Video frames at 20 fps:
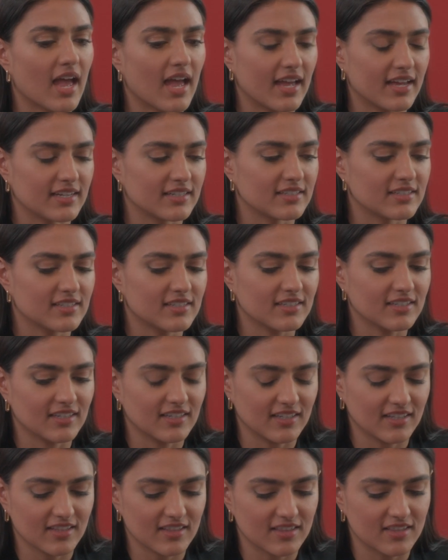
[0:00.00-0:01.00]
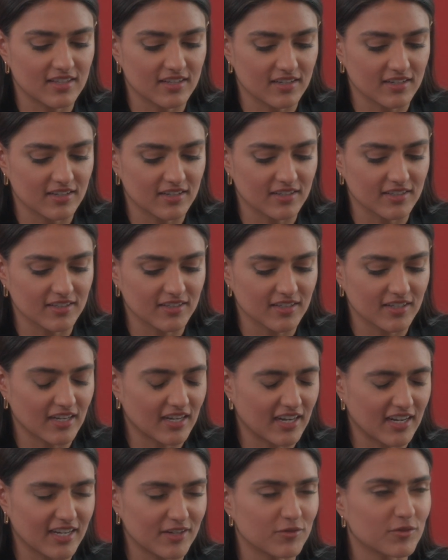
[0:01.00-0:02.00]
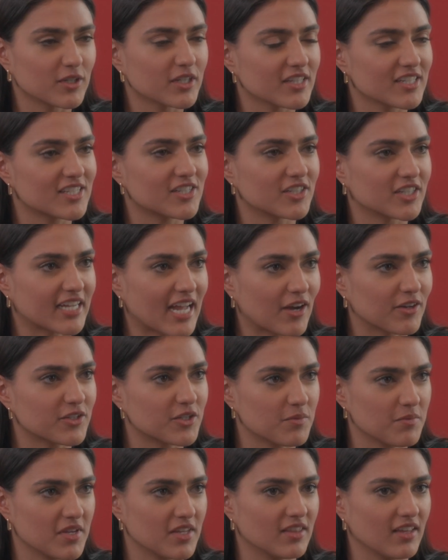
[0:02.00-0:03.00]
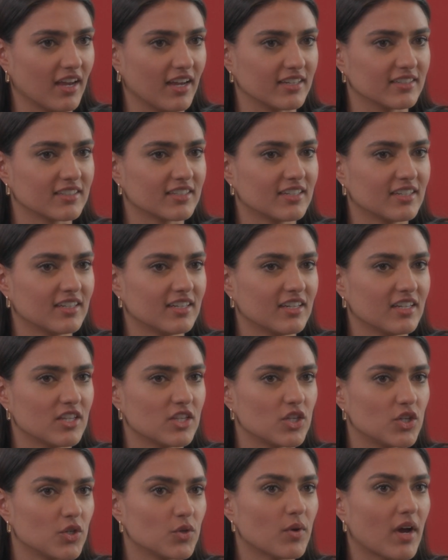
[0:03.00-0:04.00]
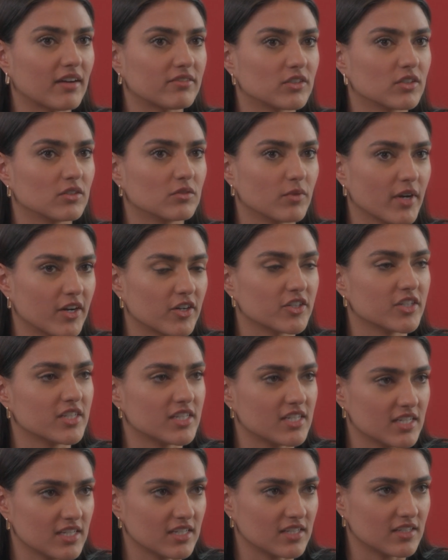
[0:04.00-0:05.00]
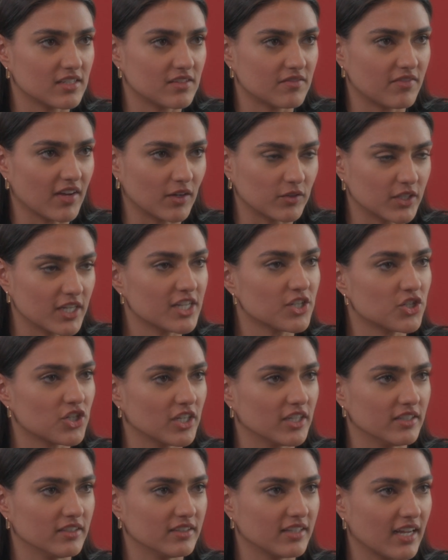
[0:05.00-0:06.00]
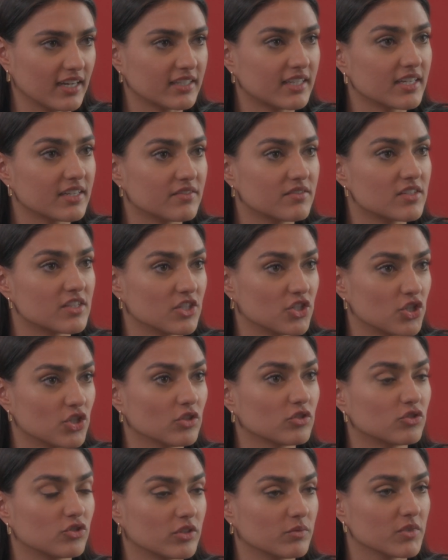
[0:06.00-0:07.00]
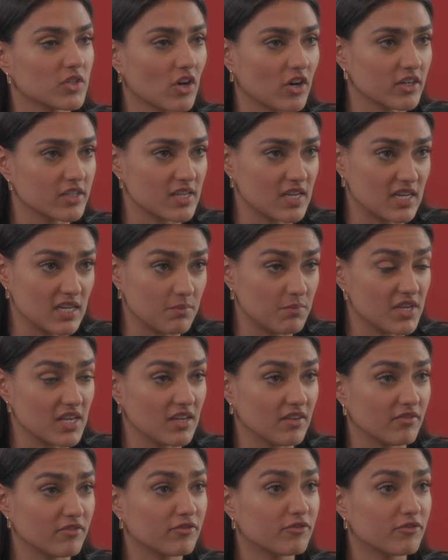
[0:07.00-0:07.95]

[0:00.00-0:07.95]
And it really stuck out to me that you have a rare disease foundation that gives the children with RCTP